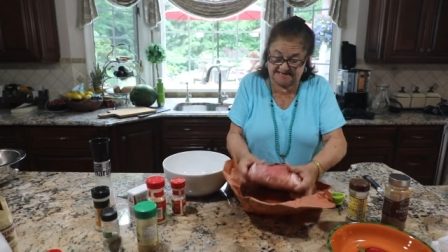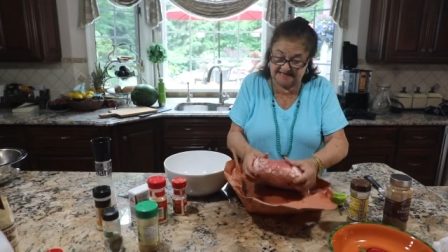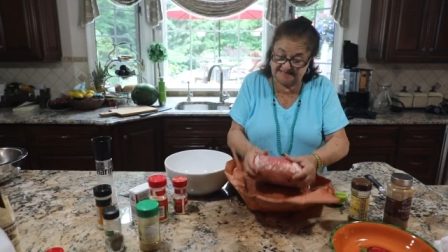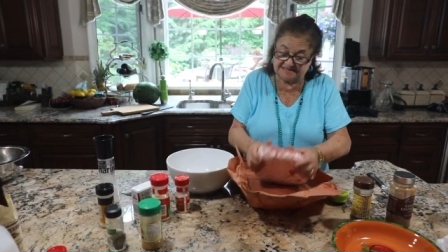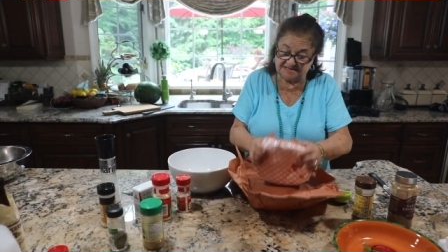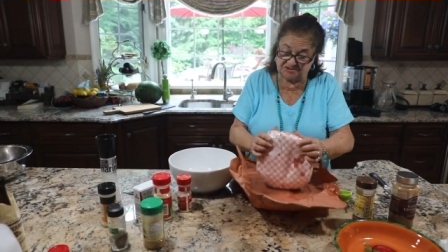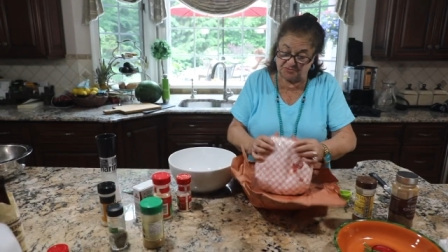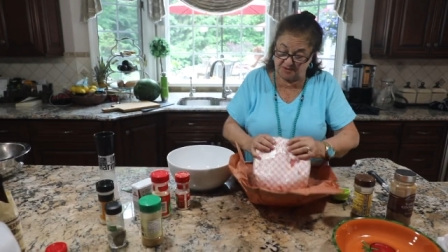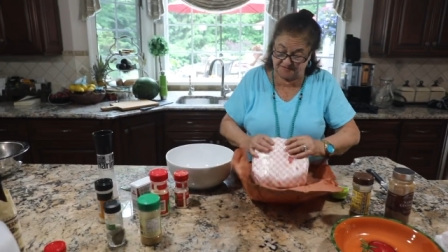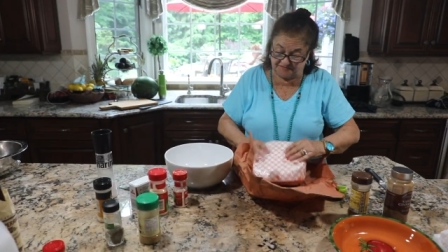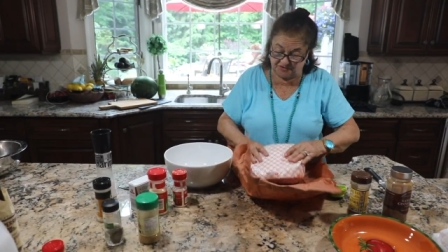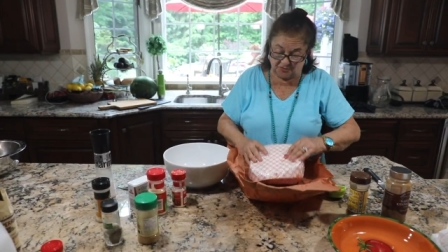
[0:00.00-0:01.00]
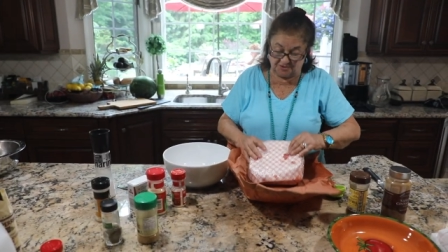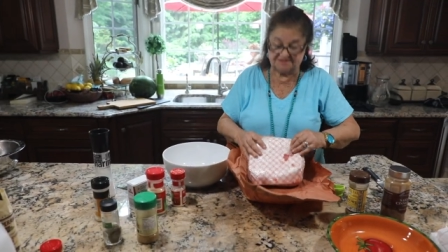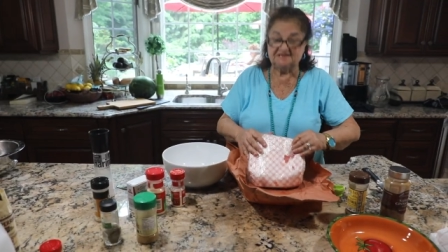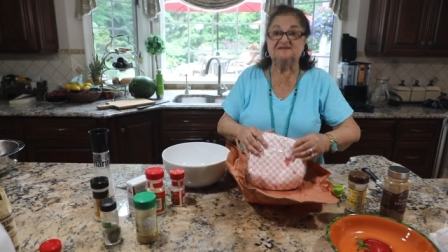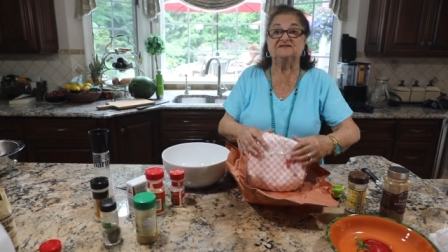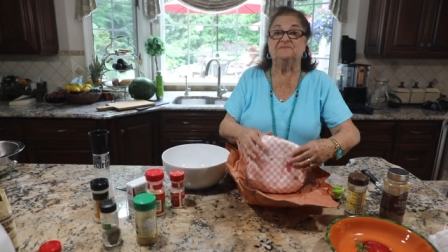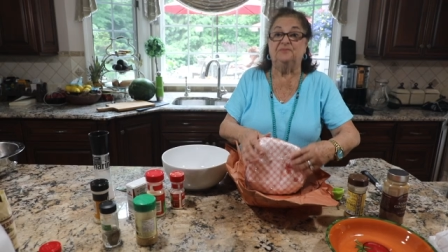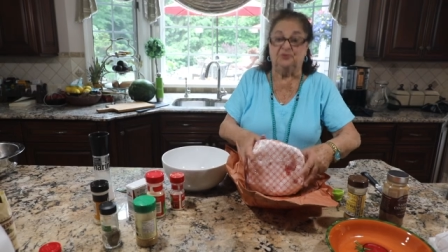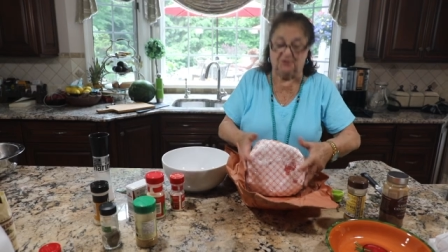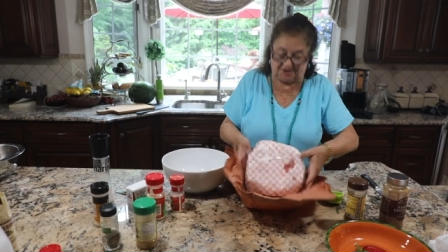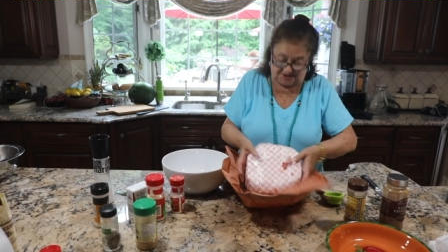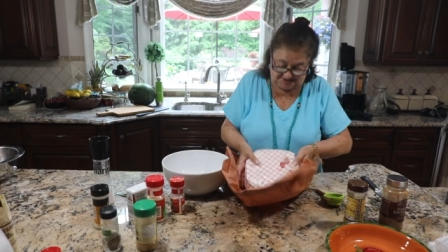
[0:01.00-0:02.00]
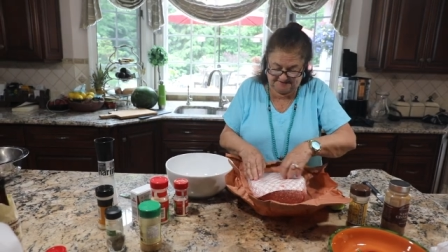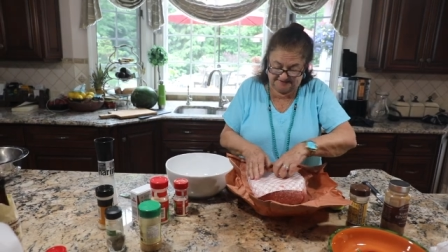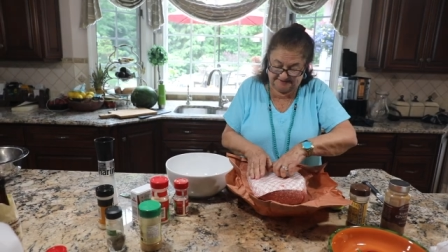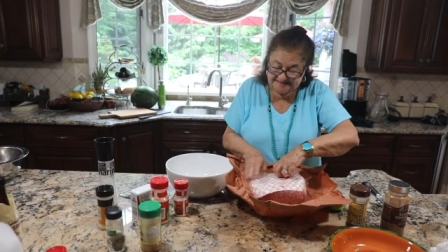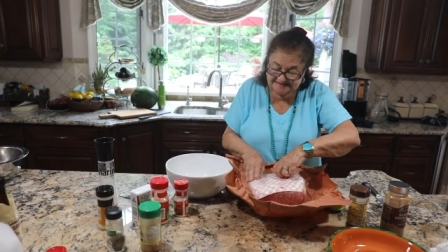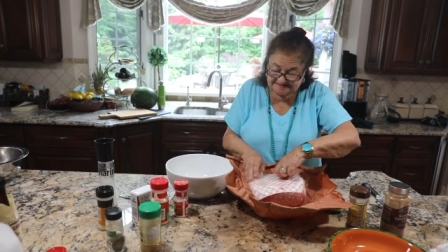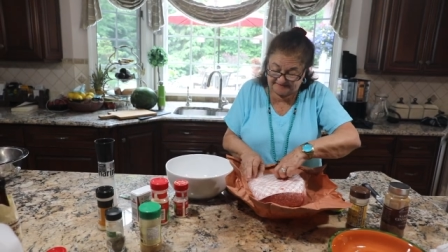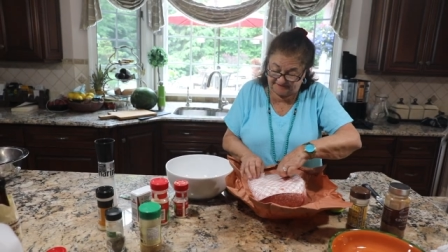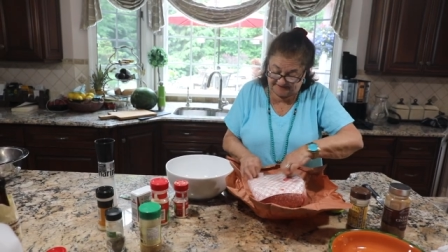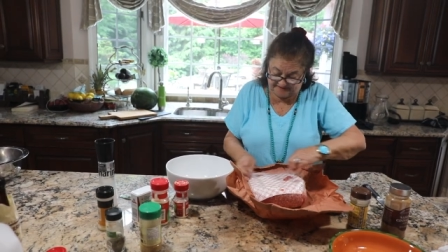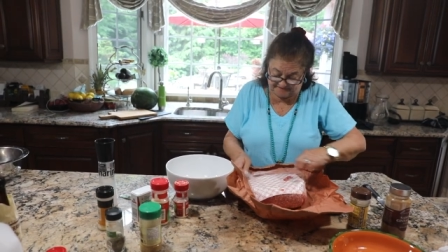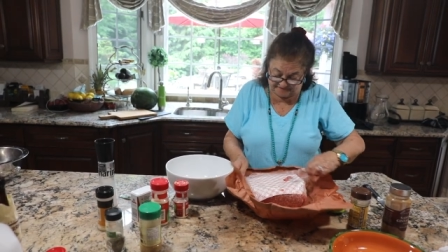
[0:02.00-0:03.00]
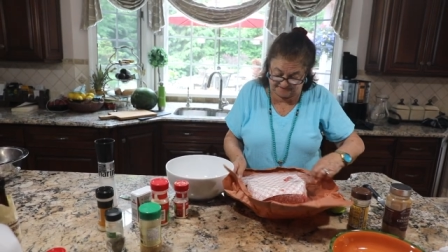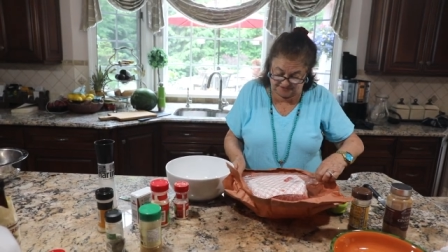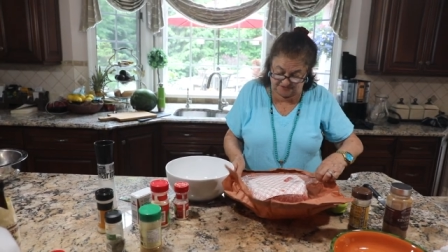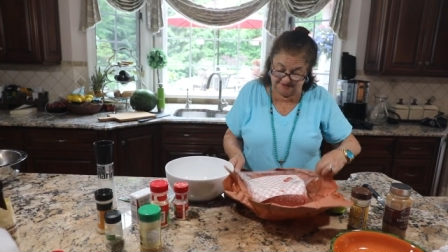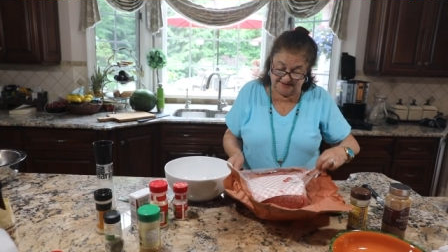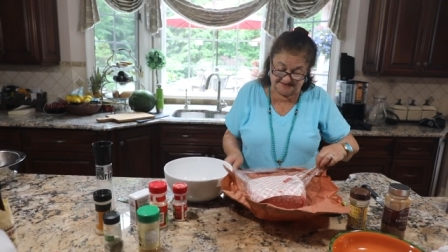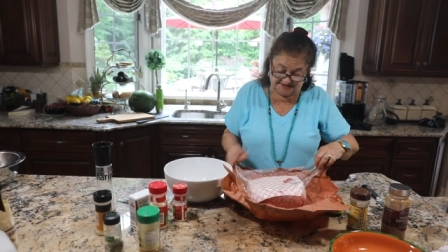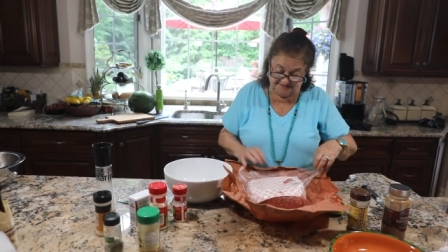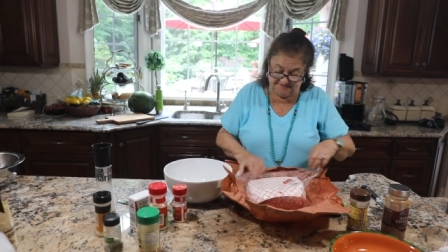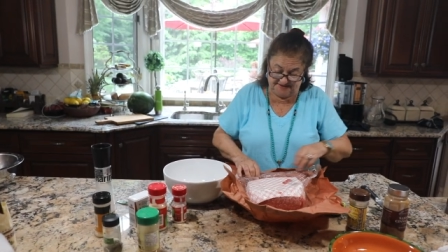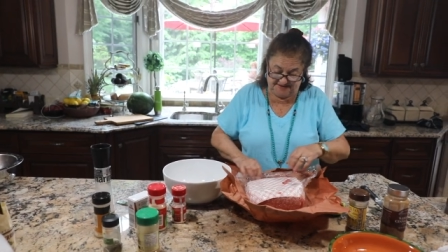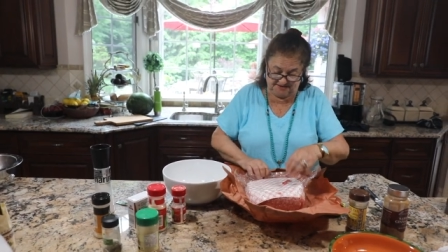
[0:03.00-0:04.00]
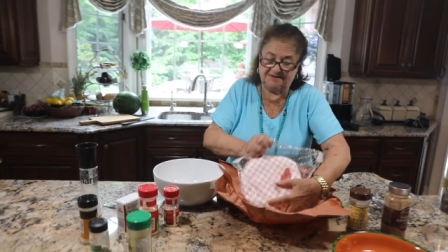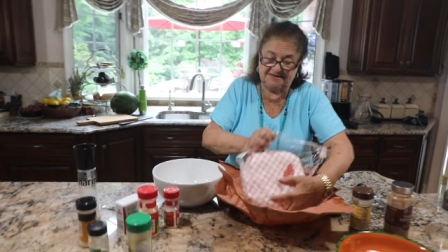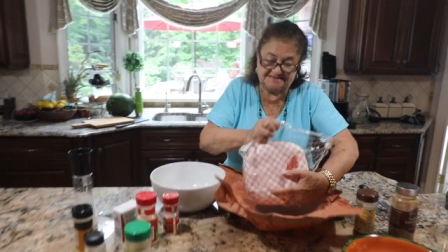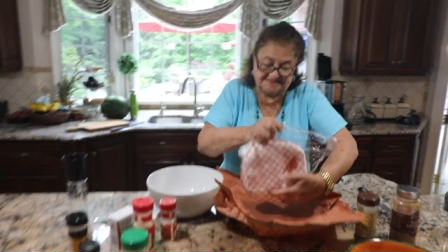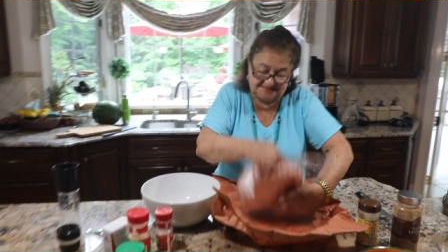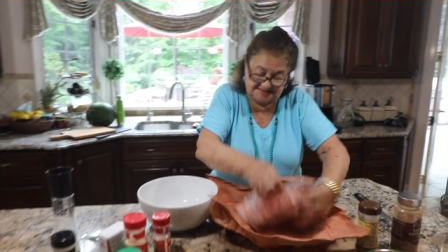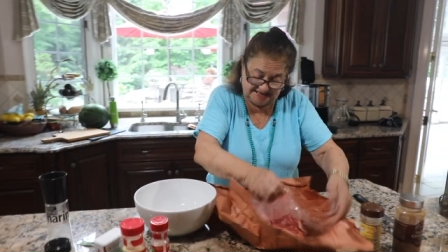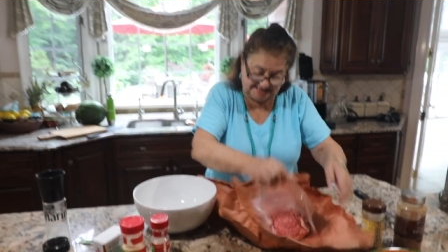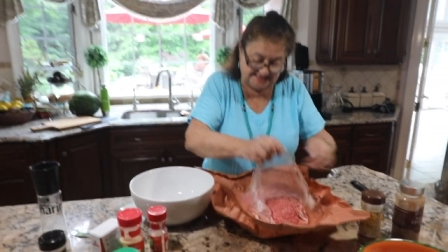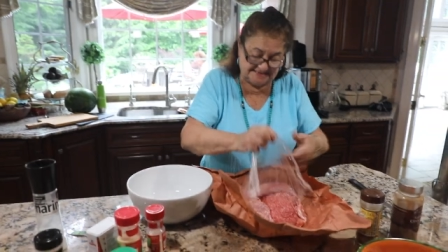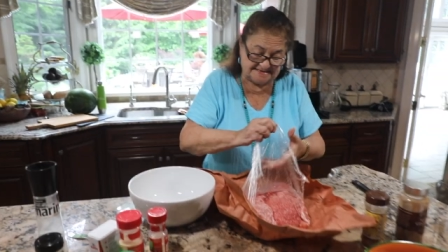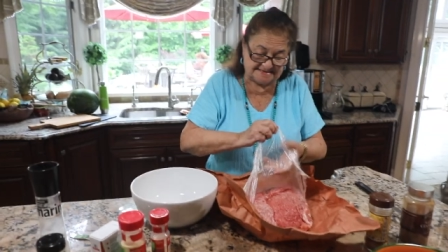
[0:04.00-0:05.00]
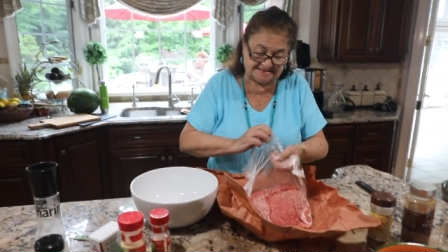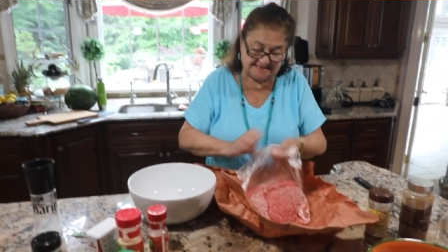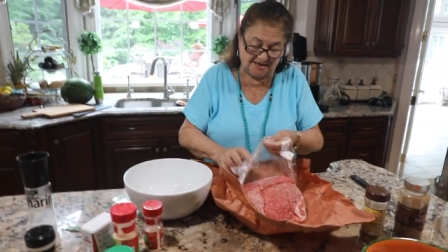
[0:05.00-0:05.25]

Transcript: tastiest one, of course, is the pork. The least flavorful is the veal, but it's a nice